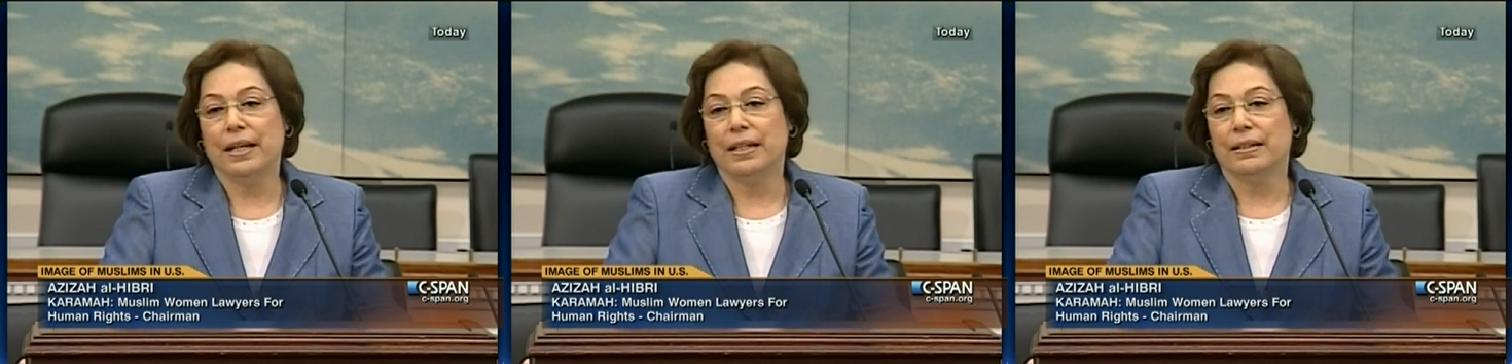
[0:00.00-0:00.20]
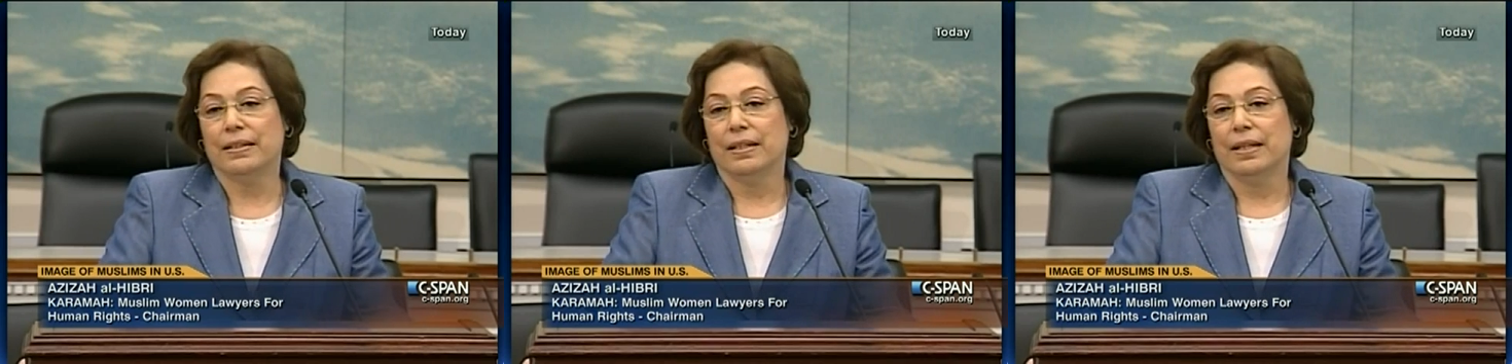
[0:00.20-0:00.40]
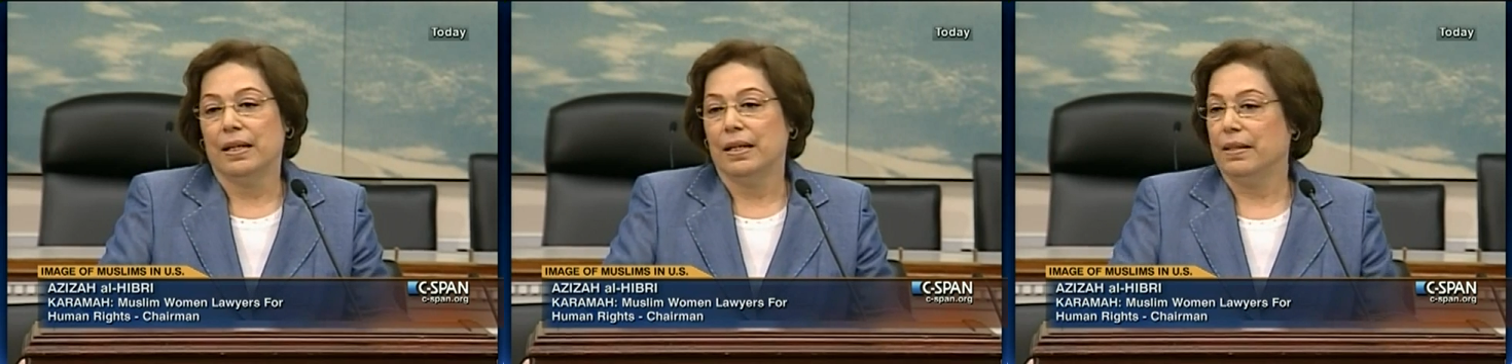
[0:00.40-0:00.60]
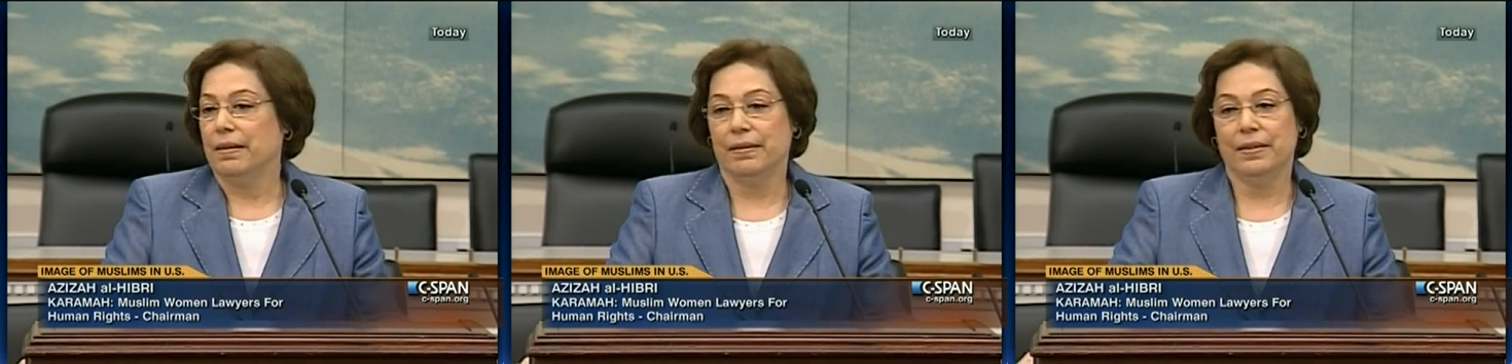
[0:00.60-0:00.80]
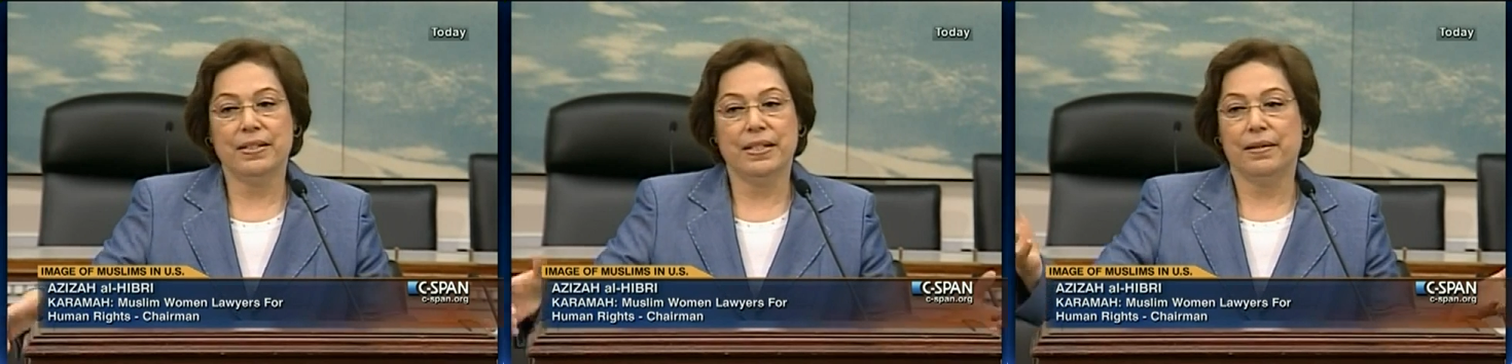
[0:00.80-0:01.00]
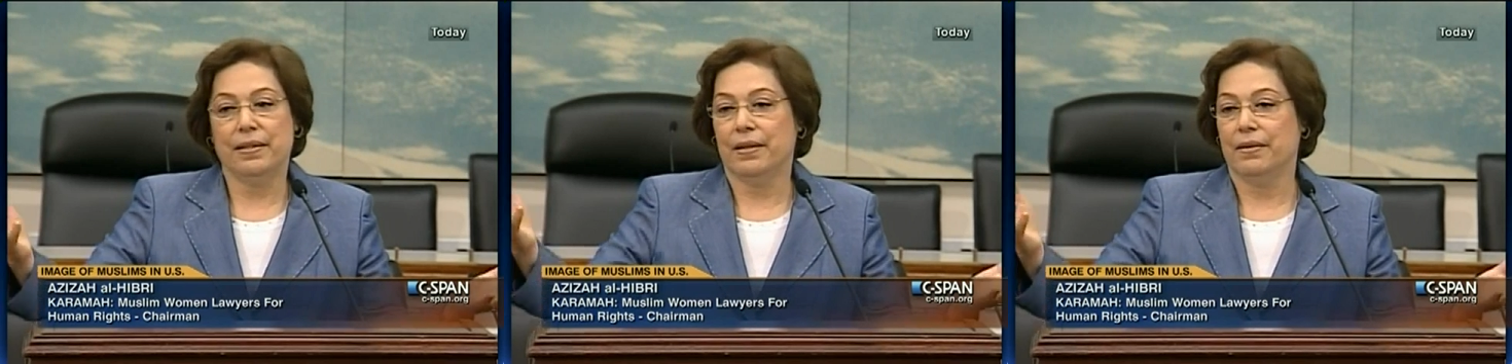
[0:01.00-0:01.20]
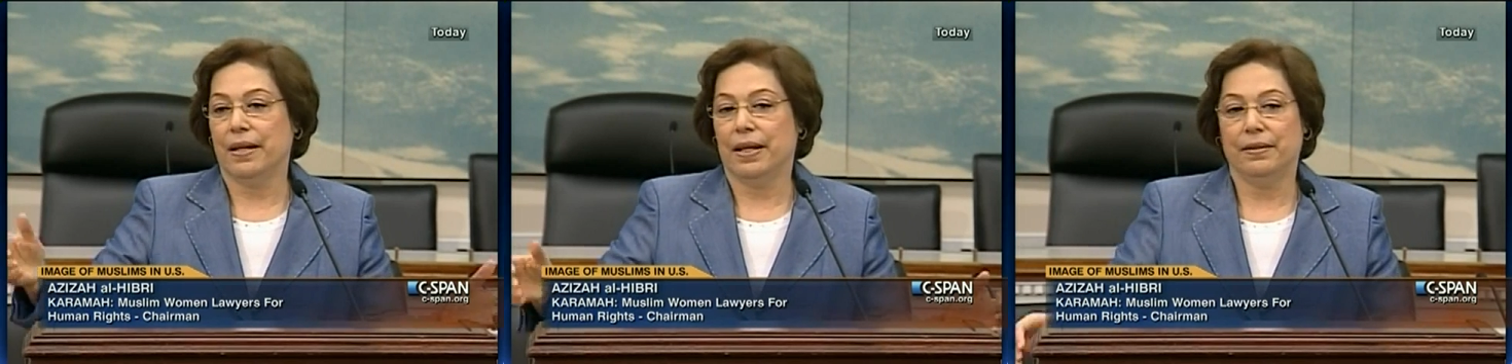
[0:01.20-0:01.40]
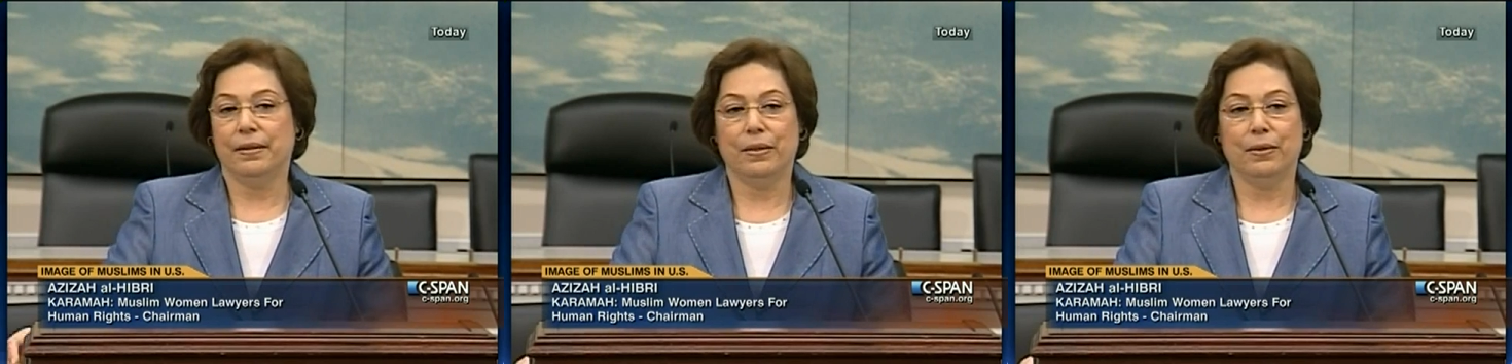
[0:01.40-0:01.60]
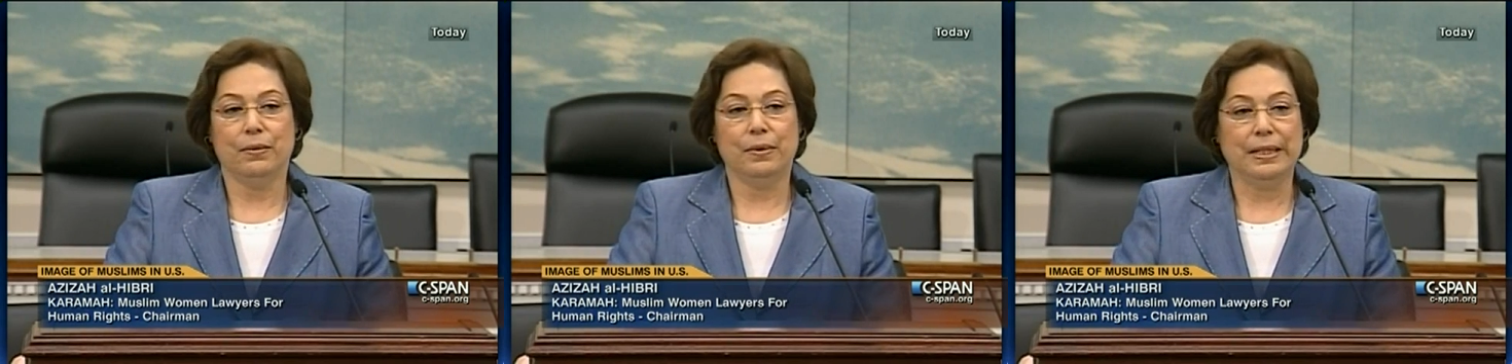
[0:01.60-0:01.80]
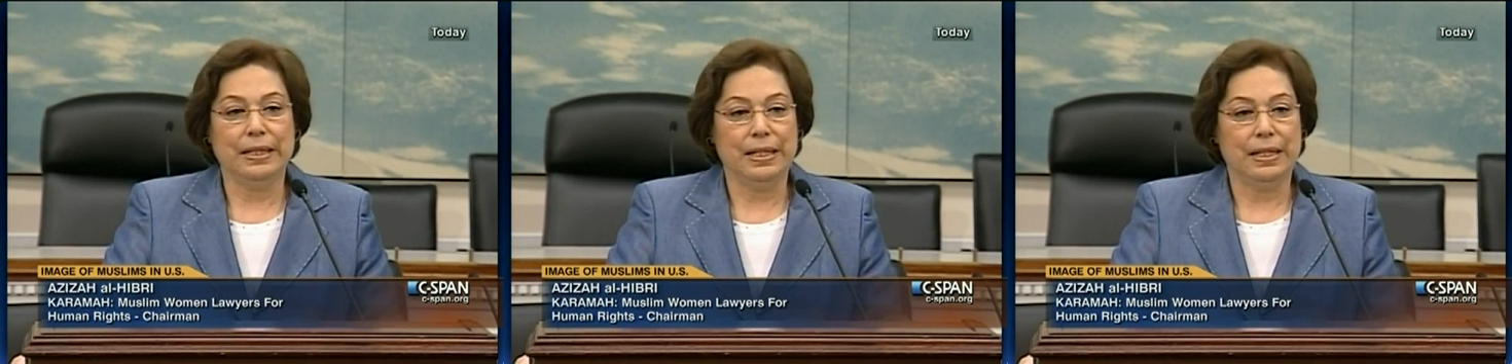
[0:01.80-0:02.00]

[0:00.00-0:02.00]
developed as I was reading uh,